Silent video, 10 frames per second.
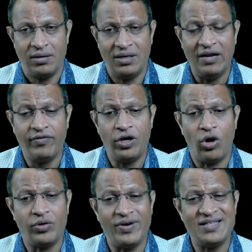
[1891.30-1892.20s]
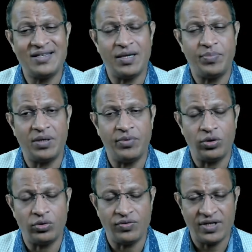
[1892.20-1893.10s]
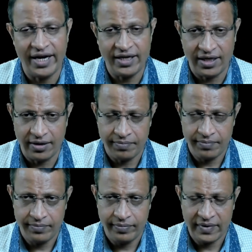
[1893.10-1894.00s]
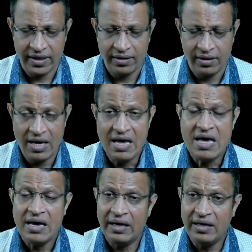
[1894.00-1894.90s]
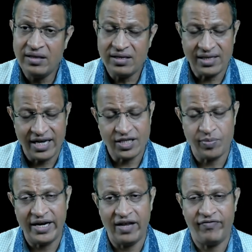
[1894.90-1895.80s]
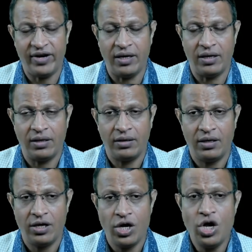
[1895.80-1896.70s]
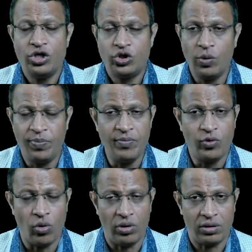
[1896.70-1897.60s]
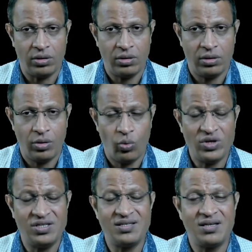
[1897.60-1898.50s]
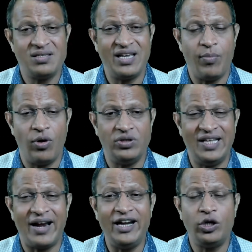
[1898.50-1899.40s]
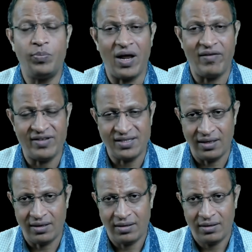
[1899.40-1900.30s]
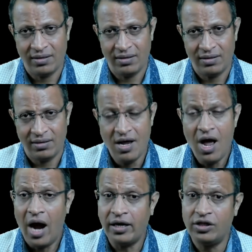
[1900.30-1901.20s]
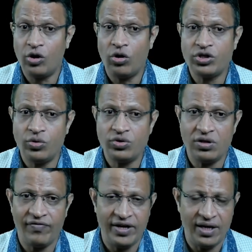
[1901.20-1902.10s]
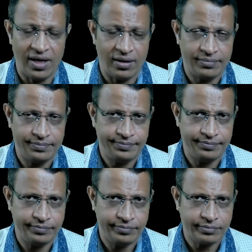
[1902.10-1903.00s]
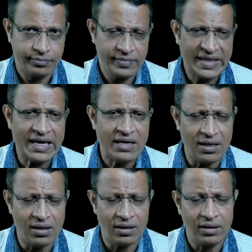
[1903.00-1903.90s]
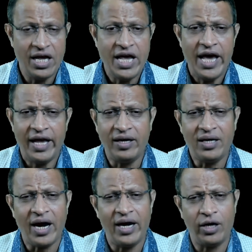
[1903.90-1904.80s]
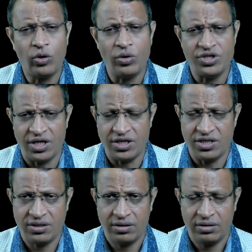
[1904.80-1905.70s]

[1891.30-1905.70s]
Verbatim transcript: delivered on 26 September 2018. In this case, my dear friend, Supreme Court was discussing about the right to privacy under the Constitution of India. Here, a retired High Court judge,